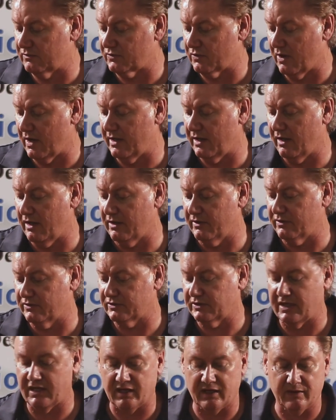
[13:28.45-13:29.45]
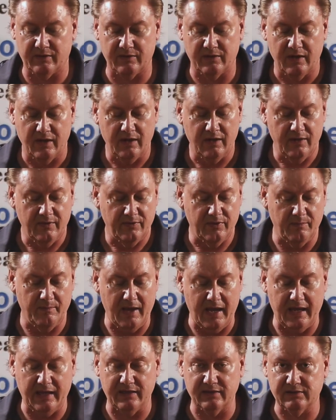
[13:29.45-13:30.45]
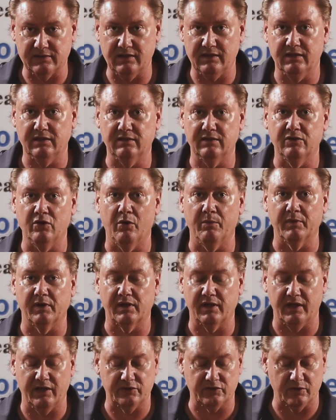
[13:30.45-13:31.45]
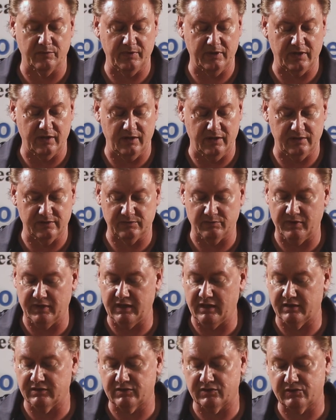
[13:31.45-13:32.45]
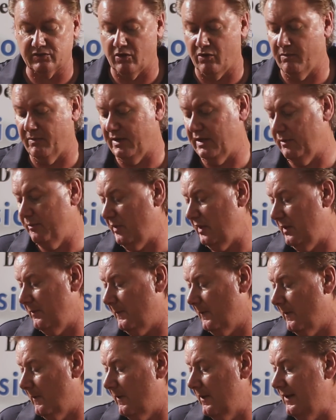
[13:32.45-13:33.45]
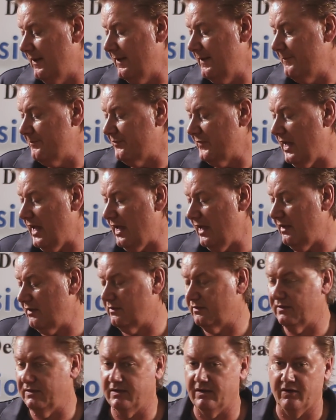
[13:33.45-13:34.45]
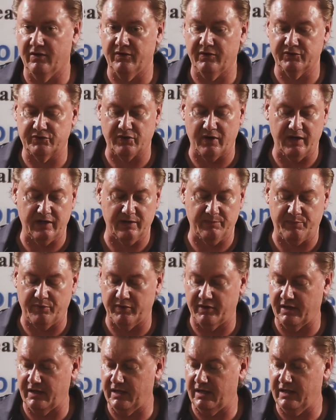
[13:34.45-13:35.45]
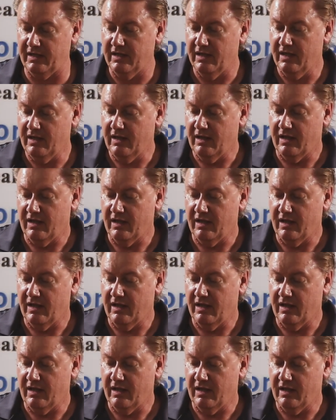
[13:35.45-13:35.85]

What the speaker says: try to understand the magazine nomenclature, because we get so many people that, you know, they're trying to put a